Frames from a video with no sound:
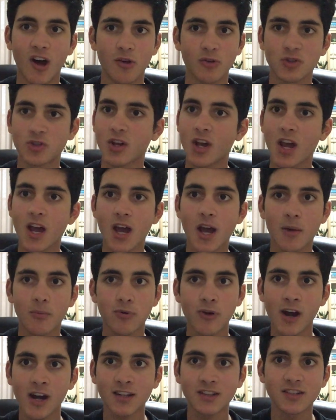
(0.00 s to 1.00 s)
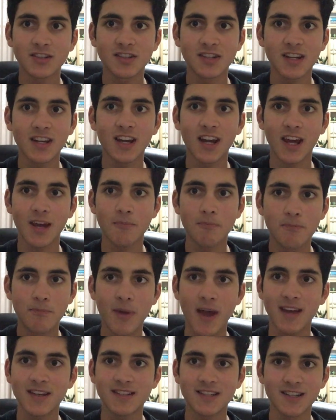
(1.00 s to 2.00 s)
I was practicing it in
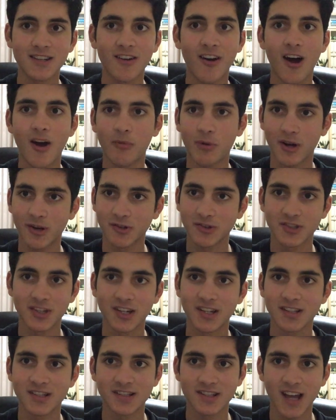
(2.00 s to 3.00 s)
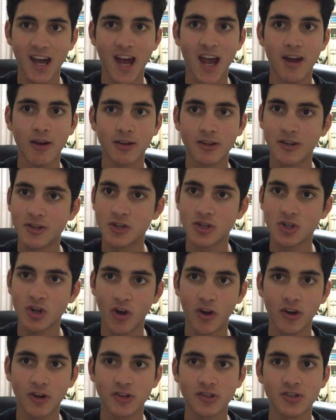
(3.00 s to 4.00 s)
bed tonight, what I was going to say, the
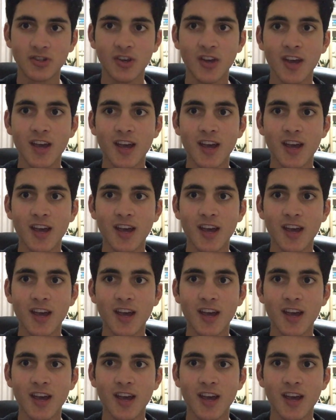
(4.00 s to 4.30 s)
jokes